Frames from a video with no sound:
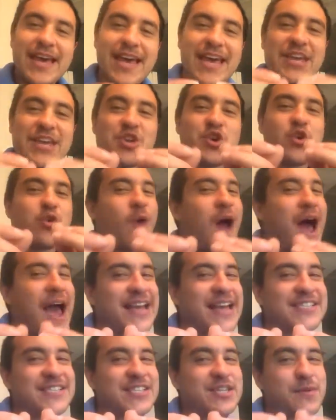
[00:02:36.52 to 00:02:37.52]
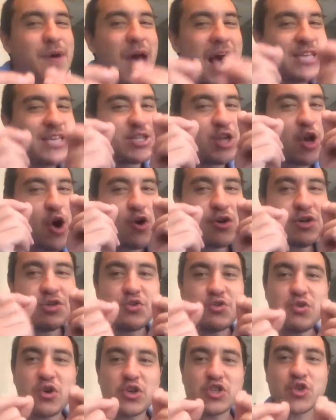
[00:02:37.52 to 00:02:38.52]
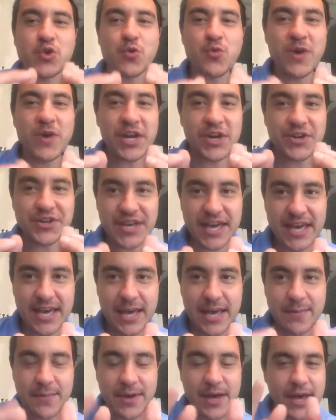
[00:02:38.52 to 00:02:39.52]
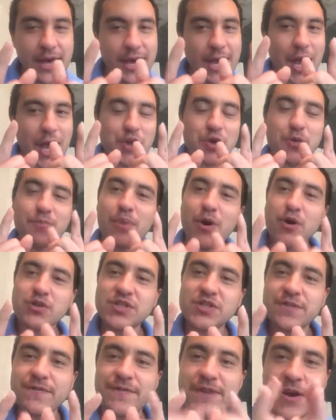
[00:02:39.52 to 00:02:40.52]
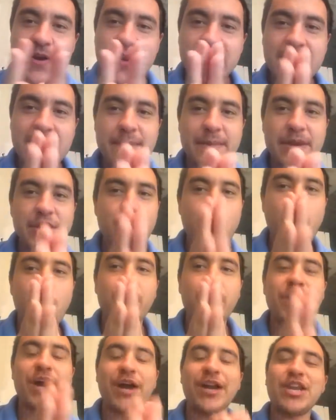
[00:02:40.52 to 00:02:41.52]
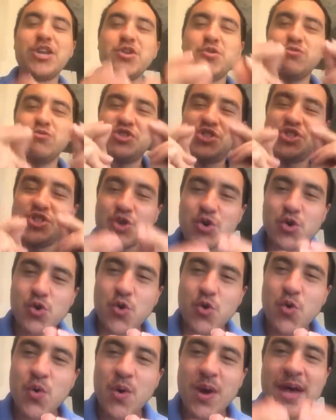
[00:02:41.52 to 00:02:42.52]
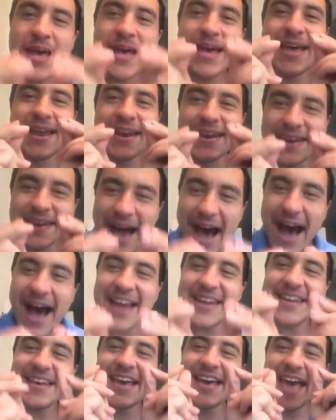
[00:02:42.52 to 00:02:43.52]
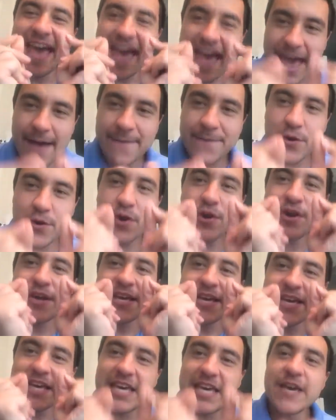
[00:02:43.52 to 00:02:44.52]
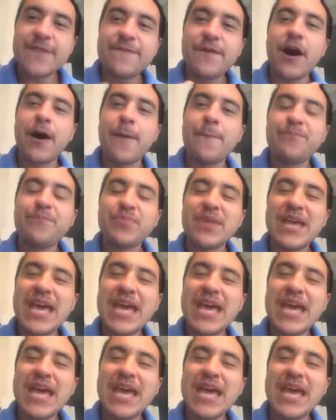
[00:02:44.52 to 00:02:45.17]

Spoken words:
In Christ, as long as you are surrendered to him, and you're persevering him, and you're holding on, and you do not ever give up.